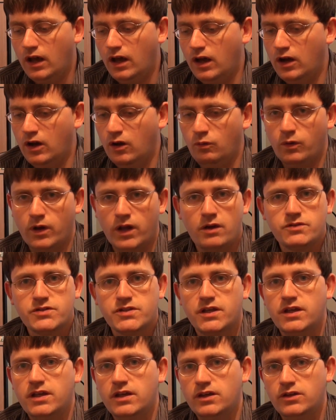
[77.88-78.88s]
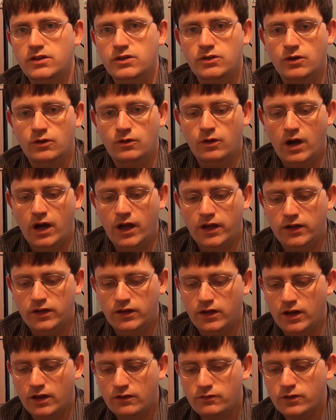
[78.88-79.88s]
when I was a kid, you know, I
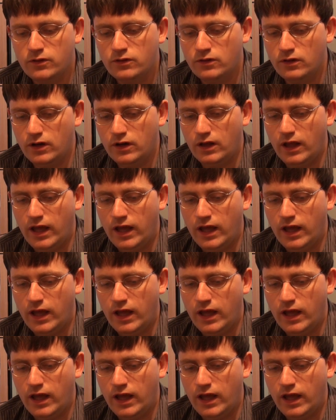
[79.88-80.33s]
never